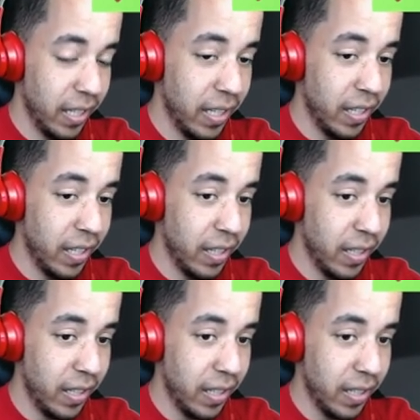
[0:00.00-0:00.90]

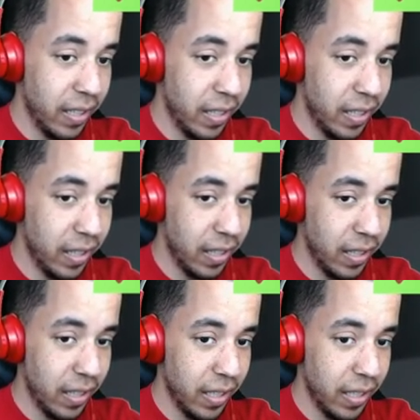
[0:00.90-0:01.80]

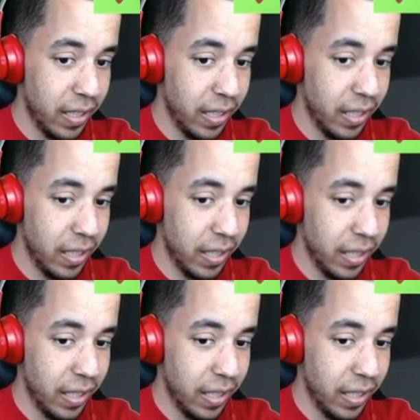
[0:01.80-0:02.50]
Nothing is said.